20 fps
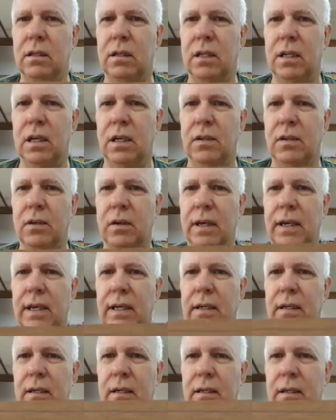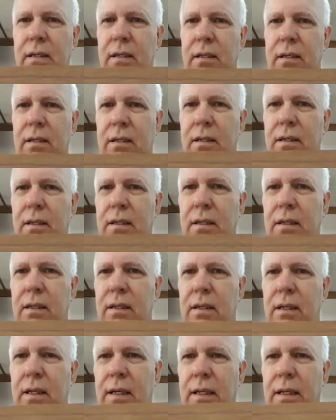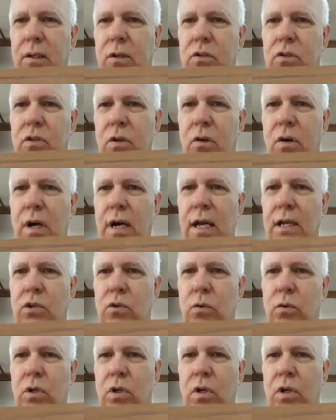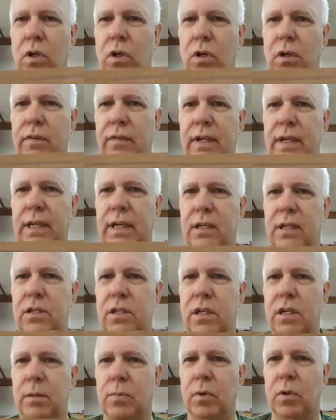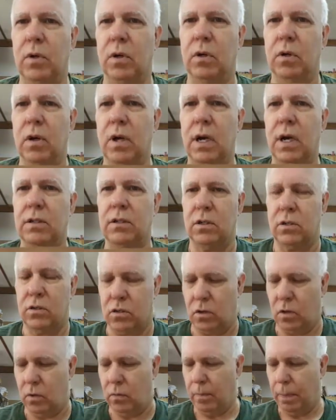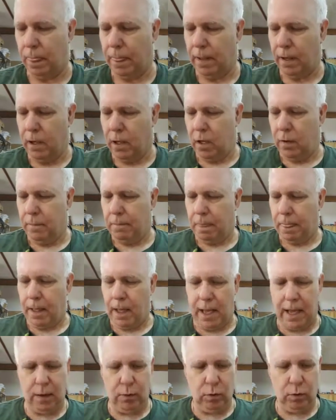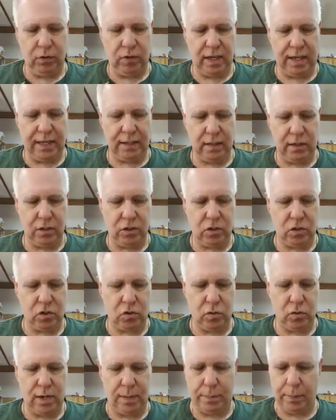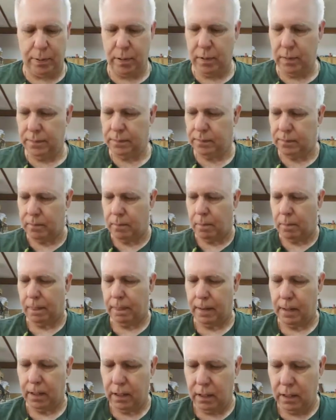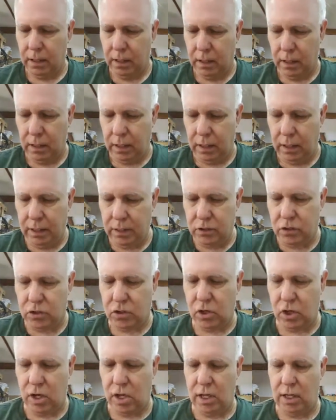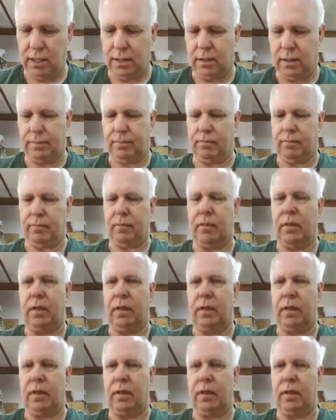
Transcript: to the other end and there's a gradual curve and it gets deeper across it. So I will take this strip, install it,